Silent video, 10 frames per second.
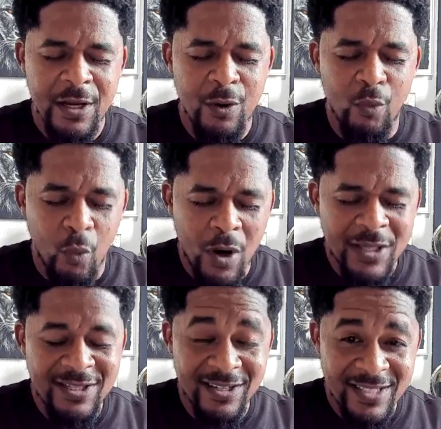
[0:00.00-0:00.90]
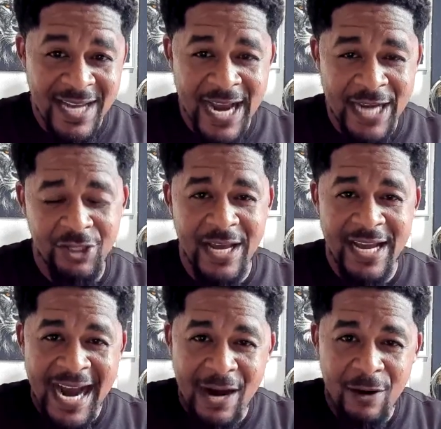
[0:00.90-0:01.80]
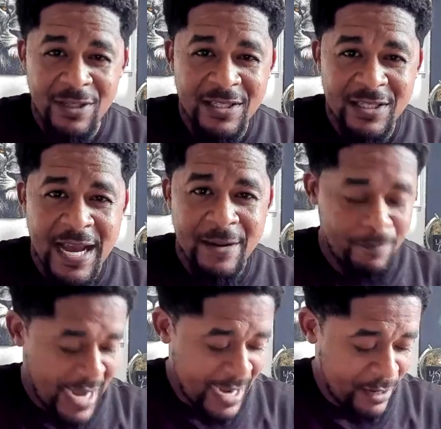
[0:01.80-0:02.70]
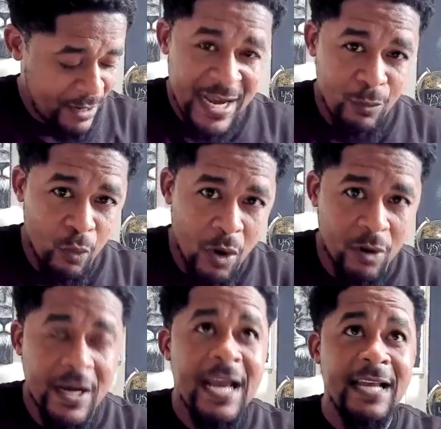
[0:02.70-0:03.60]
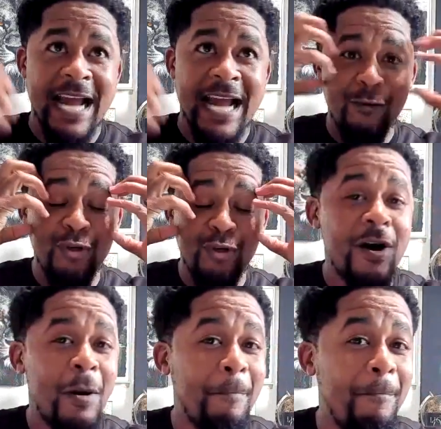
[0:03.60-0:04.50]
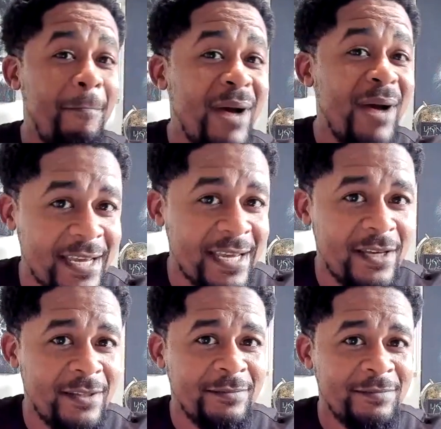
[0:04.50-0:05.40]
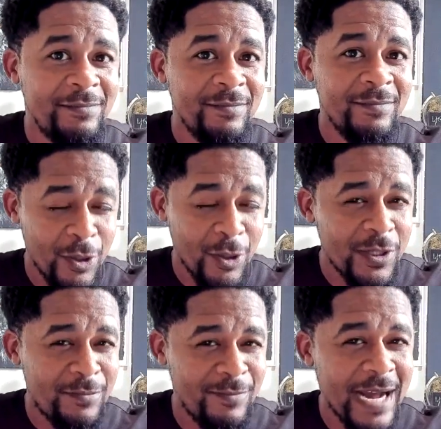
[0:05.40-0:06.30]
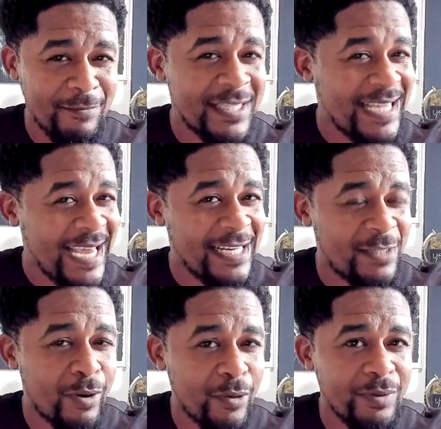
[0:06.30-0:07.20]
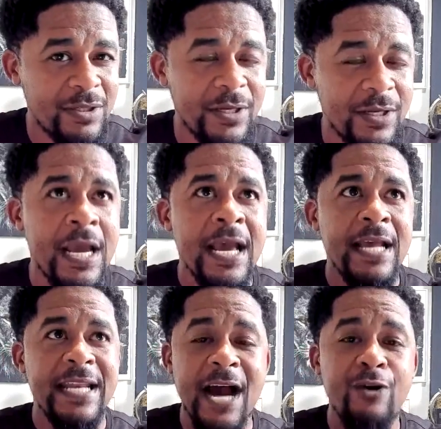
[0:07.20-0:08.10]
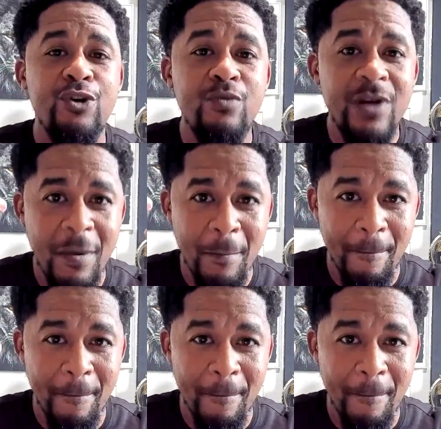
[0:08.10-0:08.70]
what's attached to that. How does that work? Now you come back. Notice I'm saying this purposely. Now you come